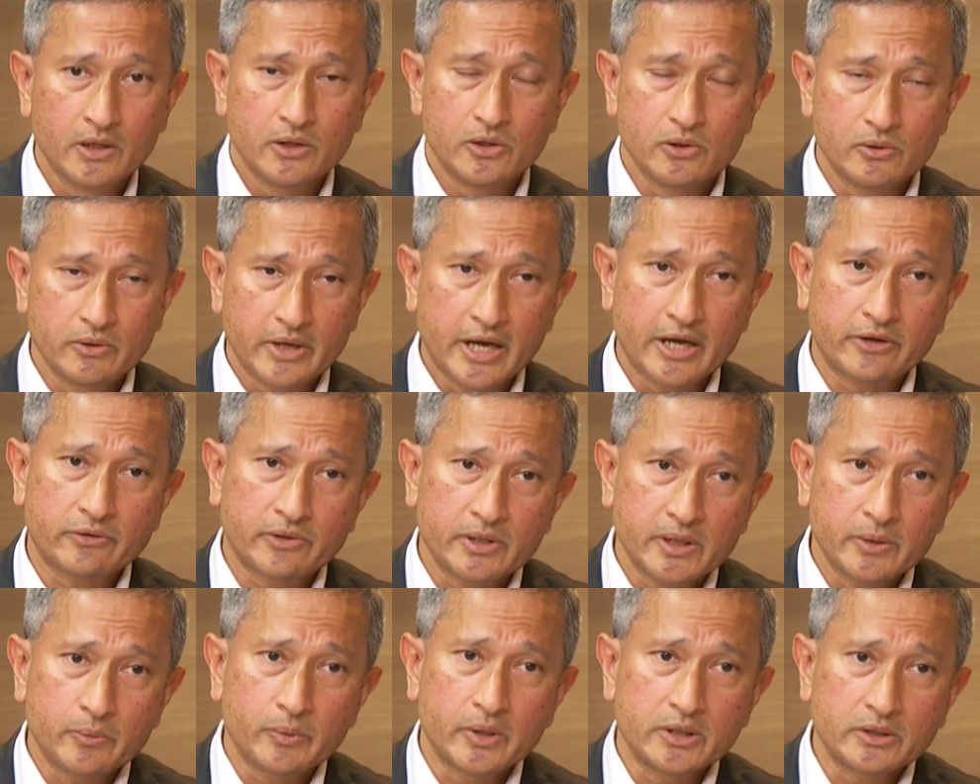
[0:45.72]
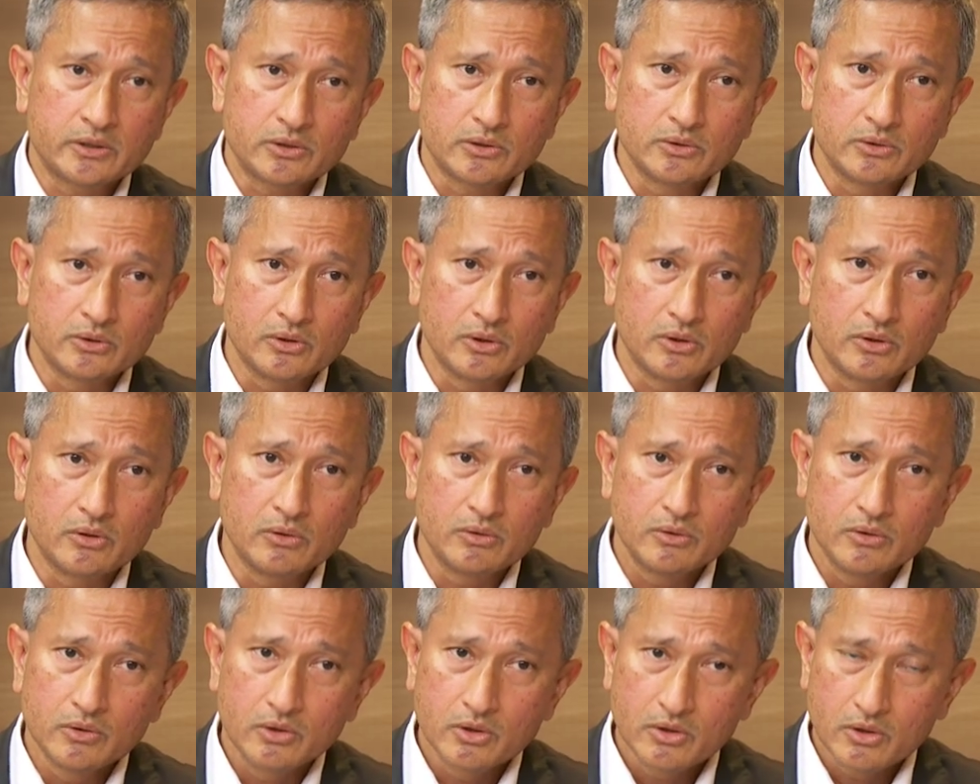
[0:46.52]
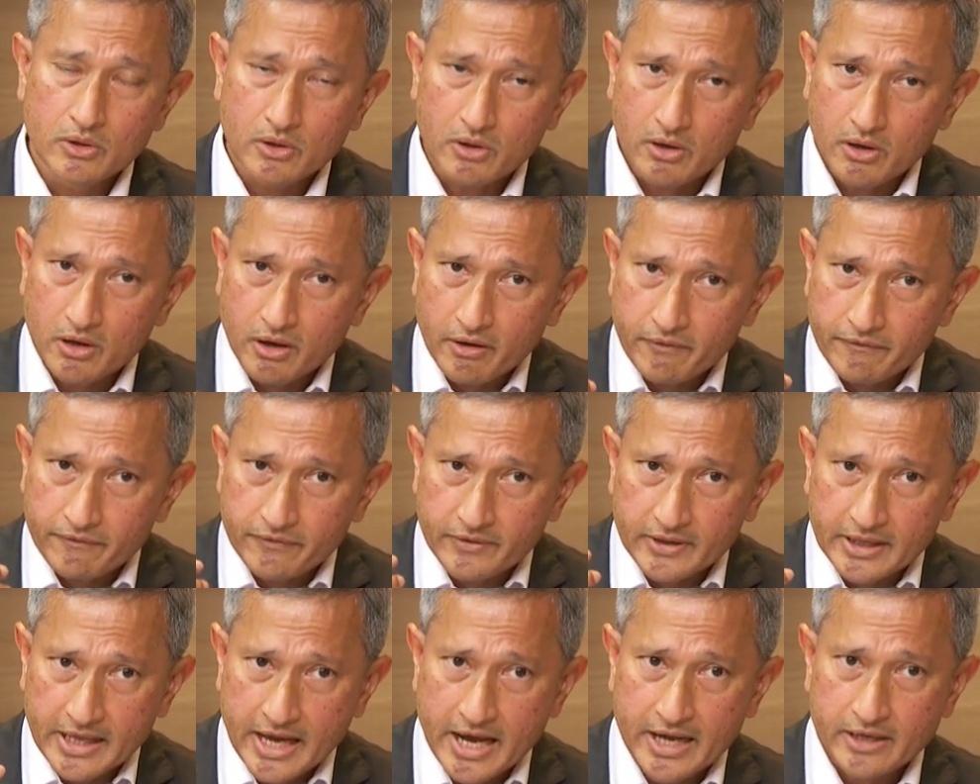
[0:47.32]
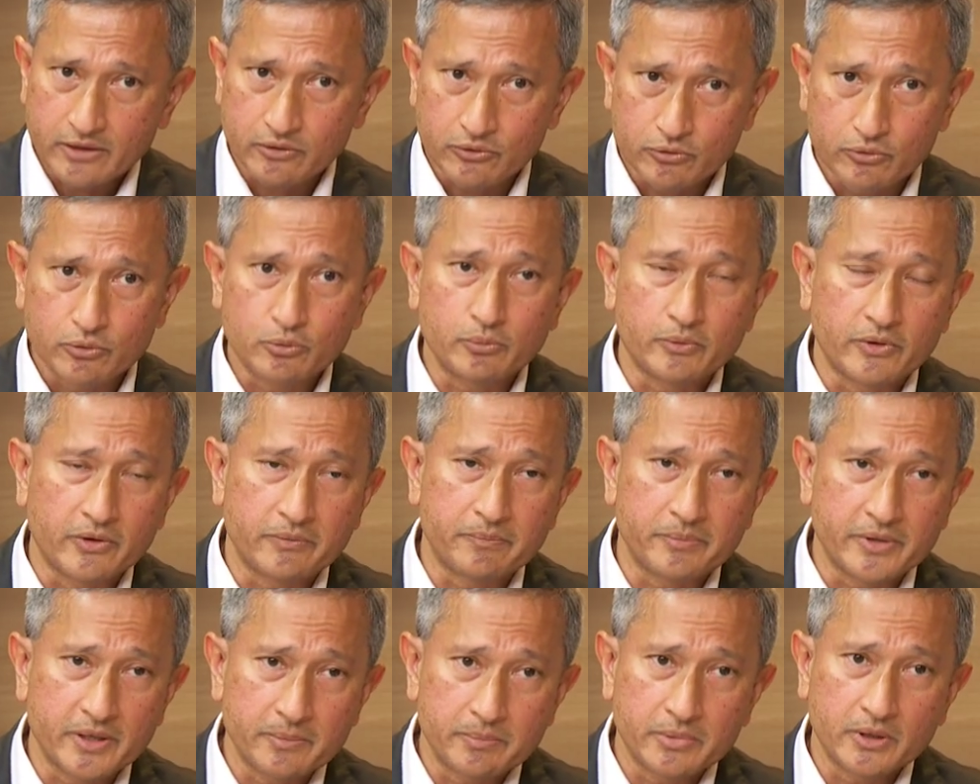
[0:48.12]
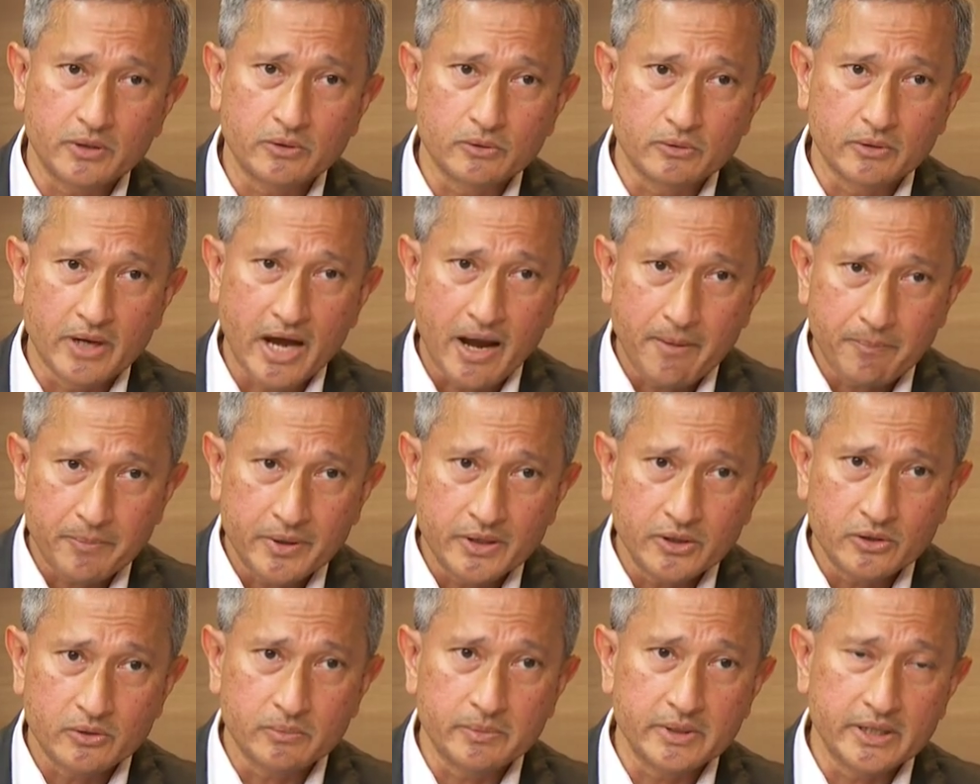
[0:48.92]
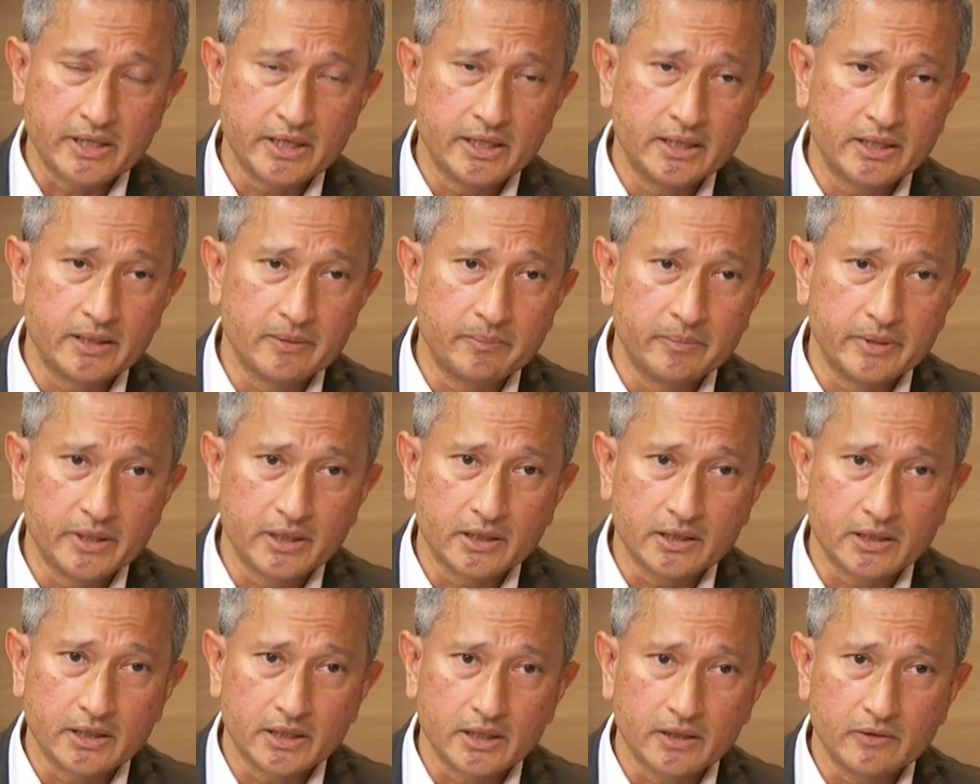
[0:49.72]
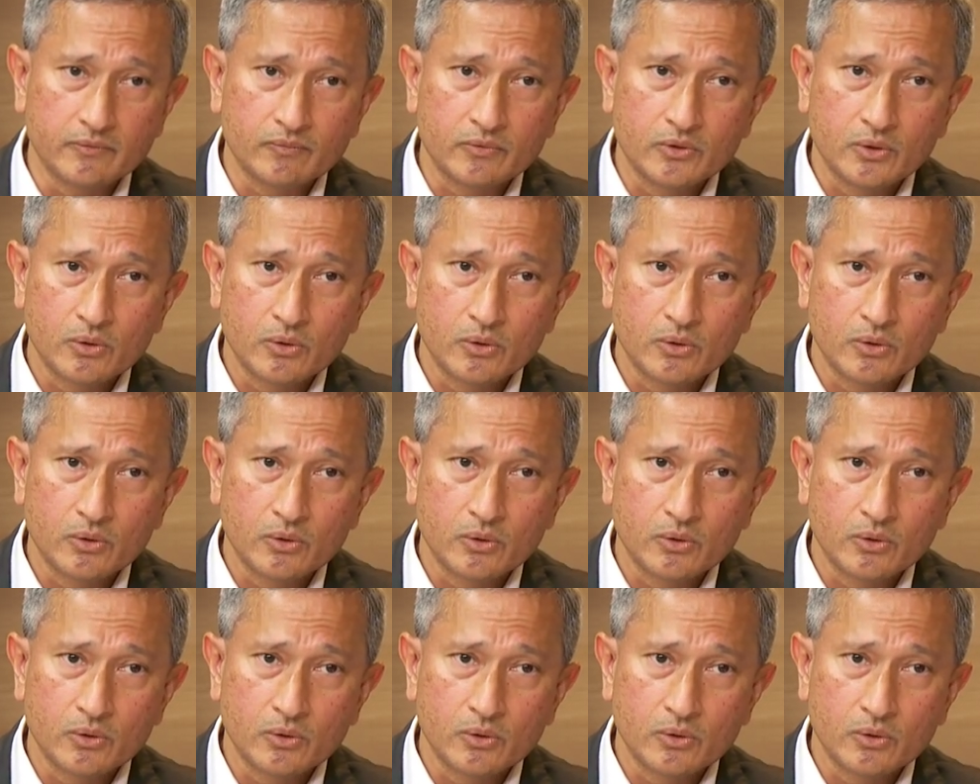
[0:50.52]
You actually want to know of that group of people who happen to be in the building,